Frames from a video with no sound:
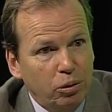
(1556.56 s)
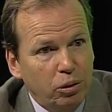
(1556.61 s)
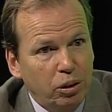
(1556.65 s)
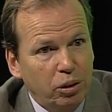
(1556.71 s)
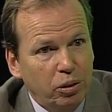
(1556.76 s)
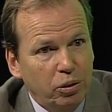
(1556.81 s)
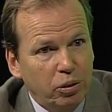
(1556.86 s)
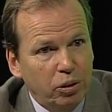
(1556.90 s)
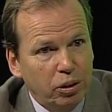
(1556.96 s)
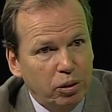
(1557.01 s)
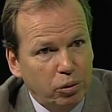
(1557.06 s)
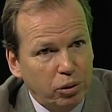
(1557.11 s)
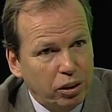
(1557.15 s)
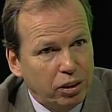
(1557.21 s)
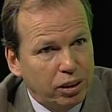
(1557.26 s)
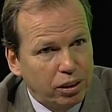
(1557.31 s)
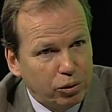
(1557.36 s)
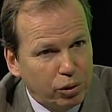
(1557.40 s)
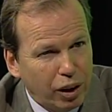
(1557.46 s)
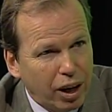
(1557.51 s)

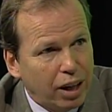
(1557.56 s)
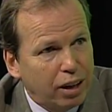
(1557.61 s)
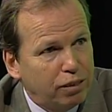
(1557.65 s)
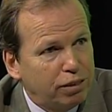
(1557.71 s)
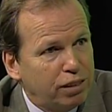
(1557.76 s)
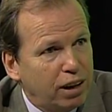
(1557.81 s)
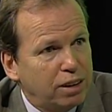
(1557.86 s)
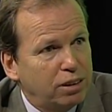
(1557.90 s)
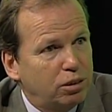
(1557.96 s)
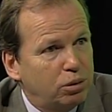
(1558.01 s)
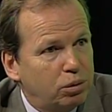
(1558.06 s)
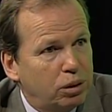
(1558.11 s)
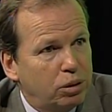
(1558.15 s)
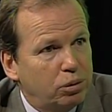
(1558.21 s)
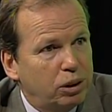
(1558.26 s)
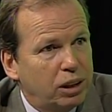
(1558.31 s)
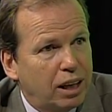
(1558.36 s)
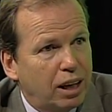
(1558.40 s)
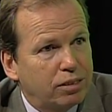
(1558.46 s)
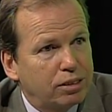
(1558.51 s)
we're at a venue where
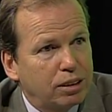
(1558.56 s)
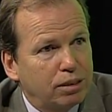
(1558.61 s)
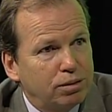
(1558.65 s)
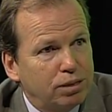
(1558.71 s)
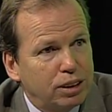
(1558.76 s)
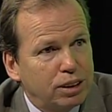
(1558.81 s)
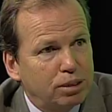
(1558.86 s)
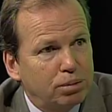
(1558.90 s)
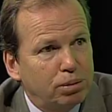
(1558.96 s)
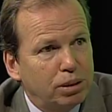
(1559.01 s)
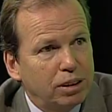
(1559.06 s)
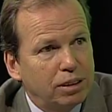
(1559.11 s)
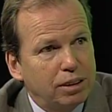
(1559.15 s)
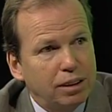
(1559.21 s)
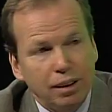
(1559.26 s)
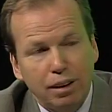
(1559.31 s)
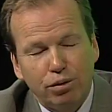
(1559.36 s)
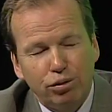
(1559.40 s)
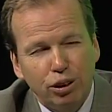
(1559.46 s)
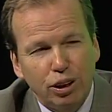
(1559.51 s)
we have some
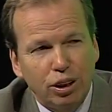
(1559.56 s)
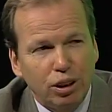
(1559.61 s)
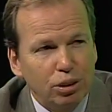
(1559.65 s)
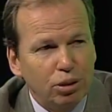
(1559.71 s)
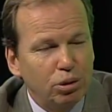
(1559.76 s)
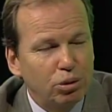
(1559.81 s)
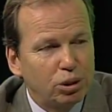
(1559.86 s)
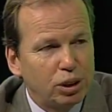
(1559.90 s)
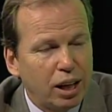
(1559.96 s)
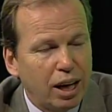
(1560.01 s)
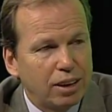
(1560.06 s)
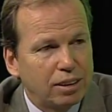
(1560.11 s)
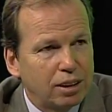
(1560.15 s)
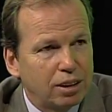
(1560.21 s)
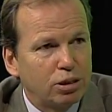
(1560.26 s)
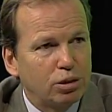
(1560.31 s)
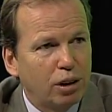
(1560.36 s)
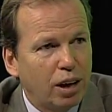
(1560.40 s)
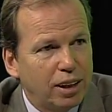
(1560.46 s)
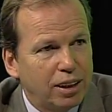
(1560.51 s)
visibility. If we can use that to
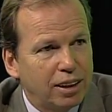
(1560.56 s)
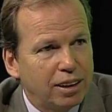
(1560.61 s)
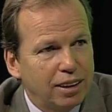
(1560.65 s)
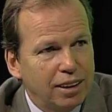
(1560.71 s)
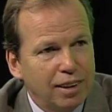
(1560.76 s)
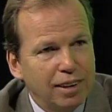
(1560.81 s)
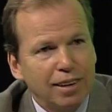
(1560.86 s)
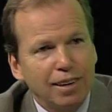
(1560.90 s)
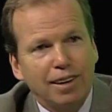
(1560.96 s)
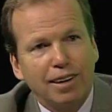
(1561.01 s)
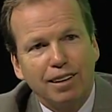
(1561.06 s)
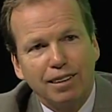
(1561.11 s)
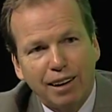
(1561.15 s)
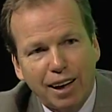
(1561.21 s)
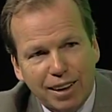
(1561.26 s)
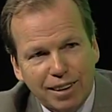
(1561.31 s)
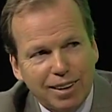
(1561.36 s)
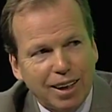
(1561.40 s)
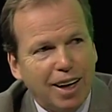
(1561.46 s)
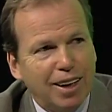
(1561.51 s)
try to
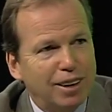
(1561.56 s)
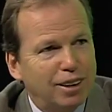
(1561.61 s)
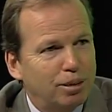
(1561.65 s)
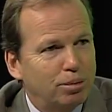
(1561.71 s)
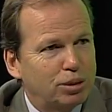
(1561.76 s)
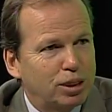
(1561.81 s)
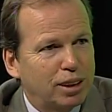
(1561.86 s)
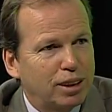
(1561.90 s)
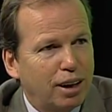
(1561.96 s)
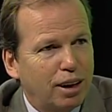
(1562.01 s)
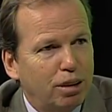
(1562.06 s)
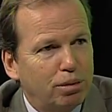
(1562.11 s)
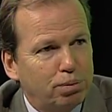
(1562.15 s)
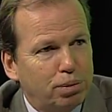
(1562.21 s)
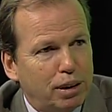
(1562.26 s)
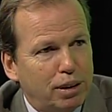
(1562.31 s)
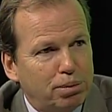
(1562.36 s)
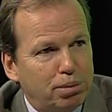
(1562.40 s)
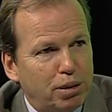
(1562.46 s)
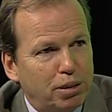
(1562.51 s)
collect items and help
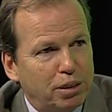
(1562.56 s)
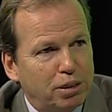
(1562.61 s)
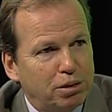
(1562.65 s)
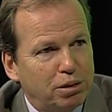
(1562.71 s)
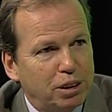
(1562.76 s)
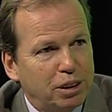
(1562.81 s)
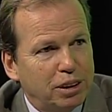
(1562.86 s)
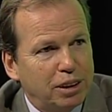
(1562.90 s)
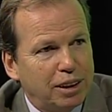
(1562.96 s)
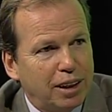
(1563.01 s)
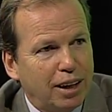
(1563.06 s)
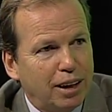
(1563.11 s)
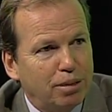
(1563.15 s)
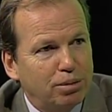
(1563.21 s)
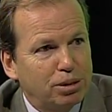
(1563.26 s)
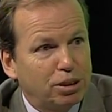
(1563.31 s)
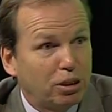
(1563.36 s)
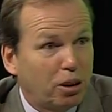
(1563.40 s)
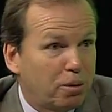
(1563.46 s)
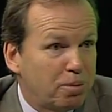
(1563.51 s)
people, it really
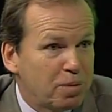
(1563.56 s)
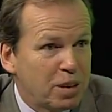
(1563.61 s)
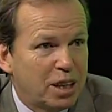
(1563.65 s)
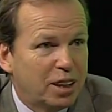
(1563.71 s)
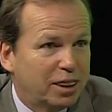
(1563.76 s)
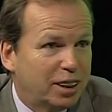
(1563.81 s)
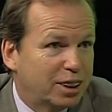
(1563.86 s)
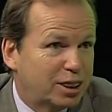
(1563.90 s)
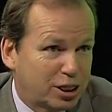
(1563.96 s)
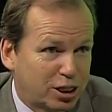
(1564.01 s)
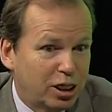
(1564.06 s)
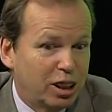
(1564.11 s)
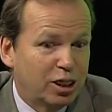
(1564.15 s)
helps. So it's